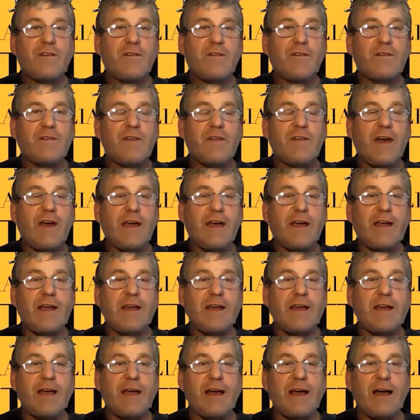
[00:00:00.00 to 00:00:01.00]

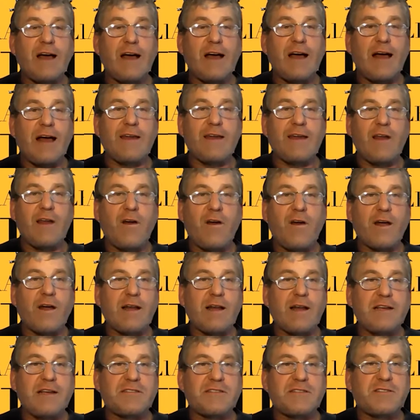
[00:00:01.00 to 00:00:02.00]
they are
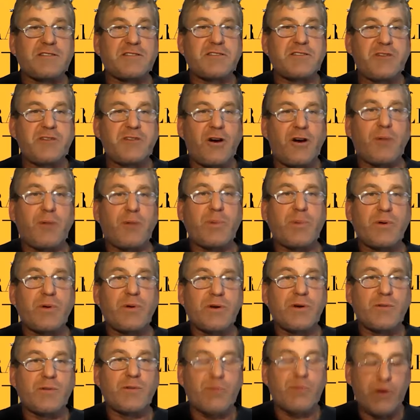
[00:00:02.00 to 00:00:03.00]
unlikely to stop
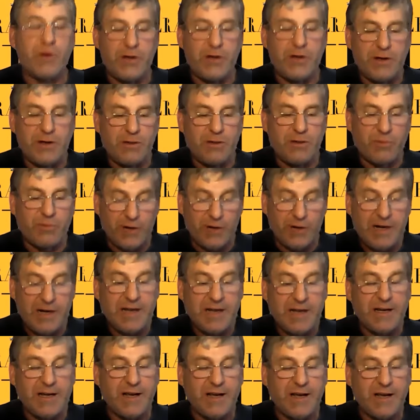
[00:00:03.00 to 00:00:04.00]

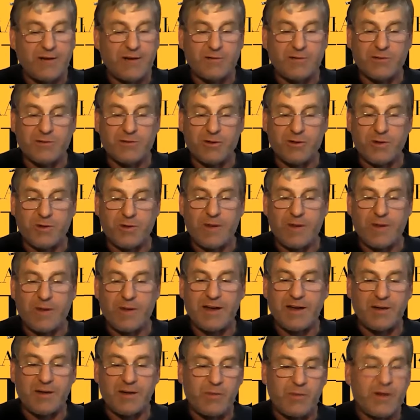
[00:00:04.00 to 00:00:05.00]
breeding, and we'll talk about
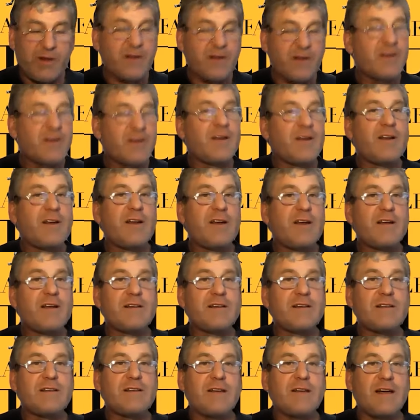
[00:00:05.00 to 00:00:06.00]
that in a minute.
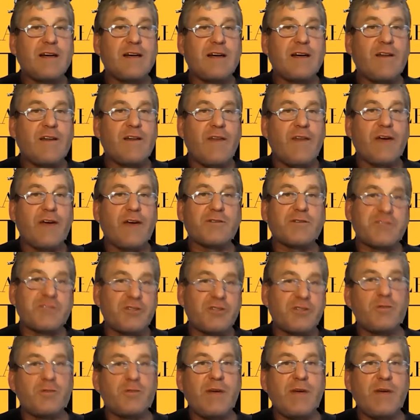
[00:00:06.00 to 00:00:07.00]
Uh, they'll
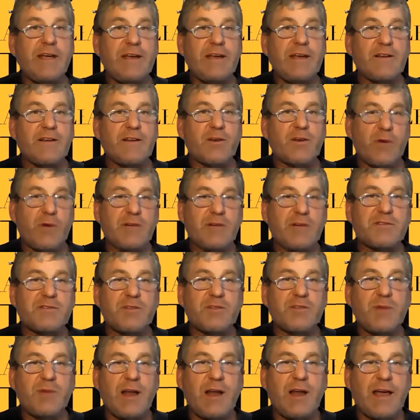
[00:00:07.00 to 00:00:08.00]
still be the queen will
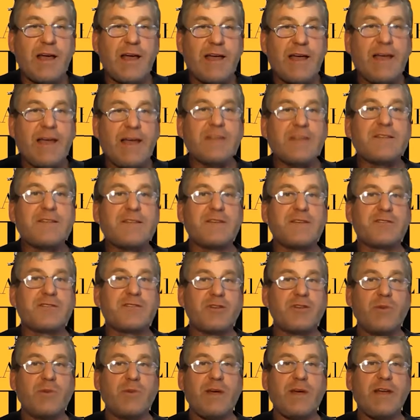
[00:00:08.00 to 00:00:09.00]
still be laying eggs. There'll
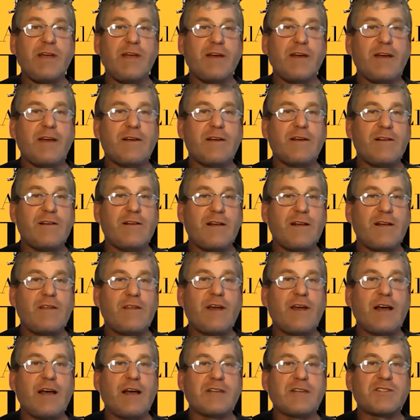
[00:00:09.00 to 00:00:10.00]
still be
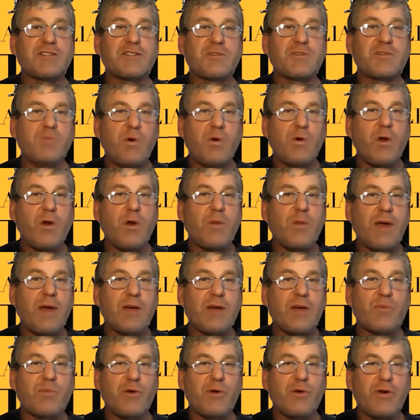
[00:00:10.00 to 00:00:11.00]
a, a, small
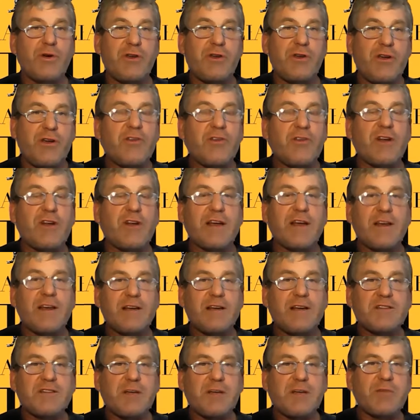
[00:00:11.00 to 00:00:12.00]
amount of brood usually.
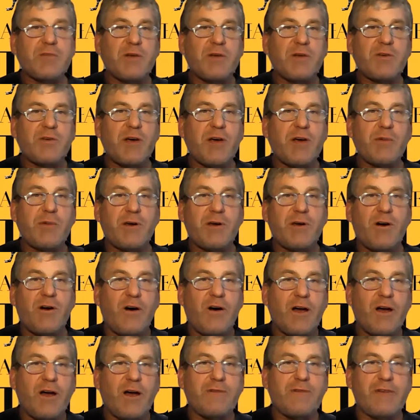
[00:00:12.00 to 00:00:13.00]
Sometimes you open a
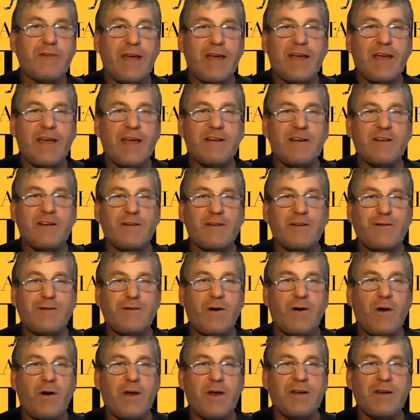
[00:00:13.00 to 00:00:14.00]
hive and
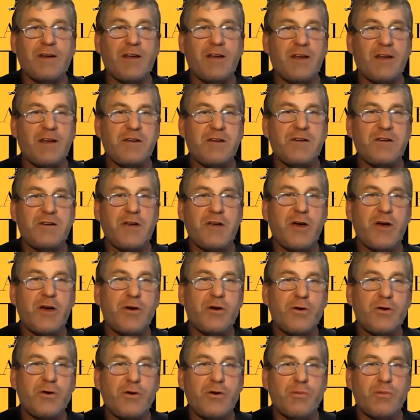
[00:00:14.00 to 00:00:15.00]
find
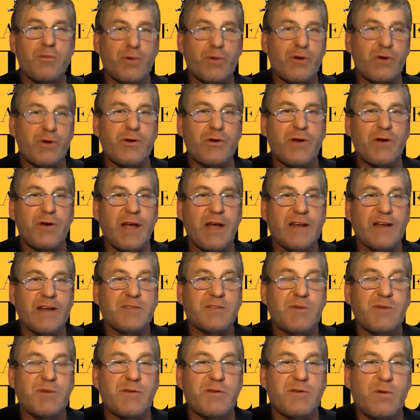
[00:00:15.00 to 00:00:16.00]
no brood, and
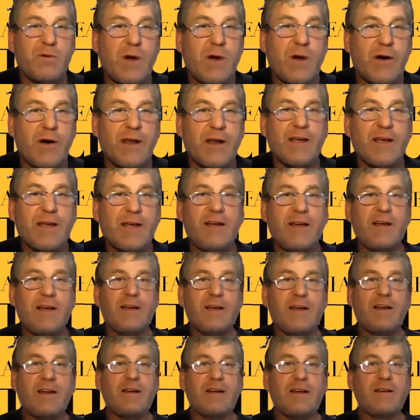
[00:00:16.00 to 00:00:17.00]
it's a bit of a worry.
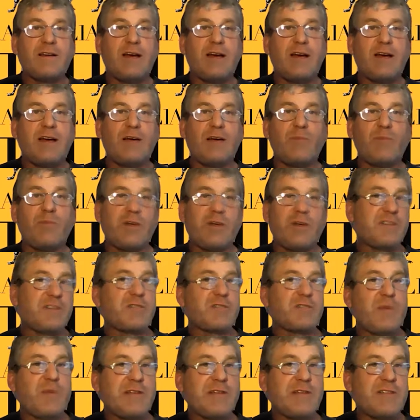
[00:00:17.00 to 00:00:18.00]
Uh, but it
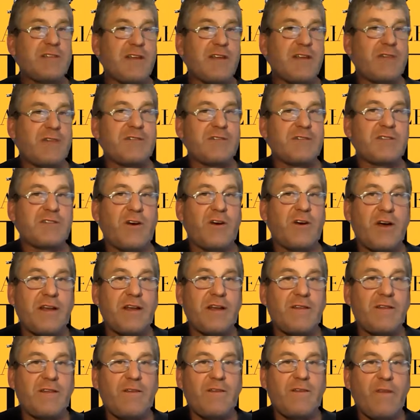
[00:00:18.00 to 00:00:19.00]
just means that they've
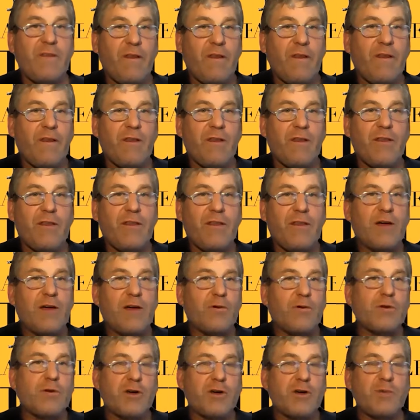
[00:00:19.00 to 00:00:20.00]
decided uh,
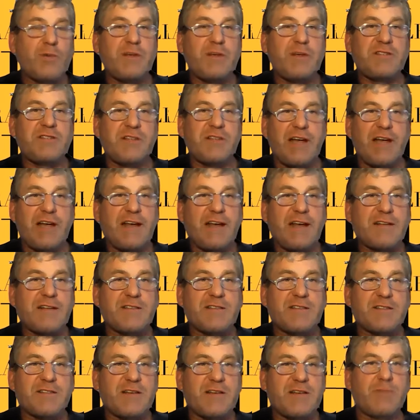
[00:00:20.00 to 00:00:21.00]
well, it could be genetics
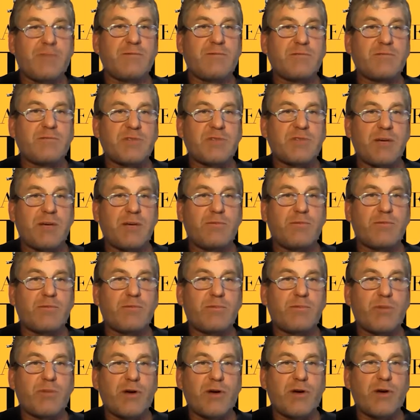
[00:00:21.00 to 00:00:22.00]
that some
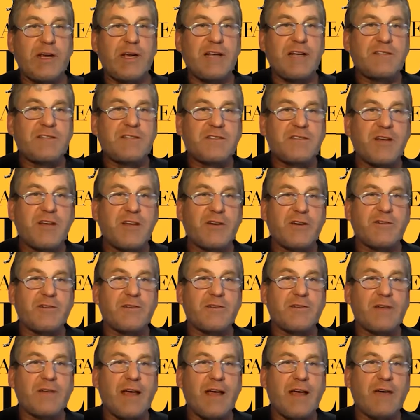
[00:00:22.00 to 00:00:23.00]
some breeds don't
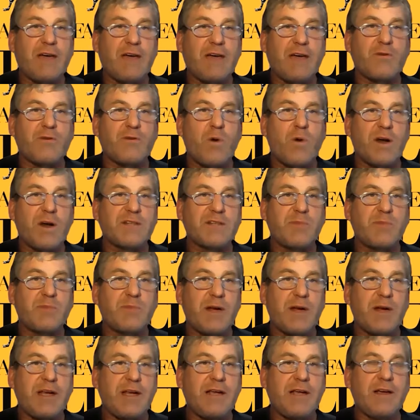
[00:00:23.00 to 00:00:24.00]
have quite as
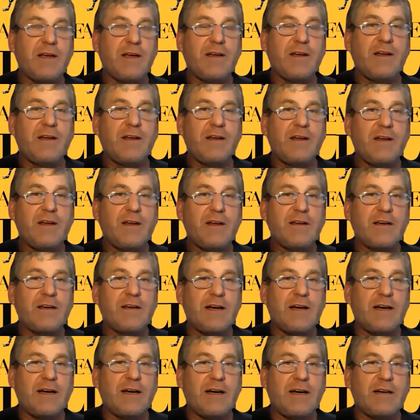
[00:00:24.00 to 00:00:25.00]
many.
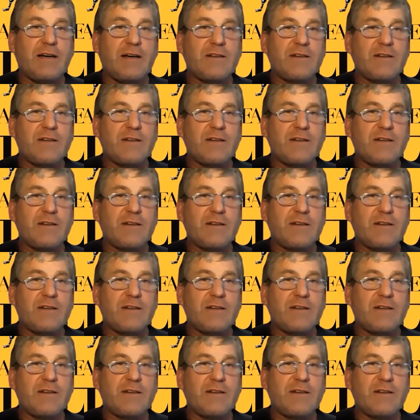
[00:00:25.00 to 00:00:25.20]
Uh,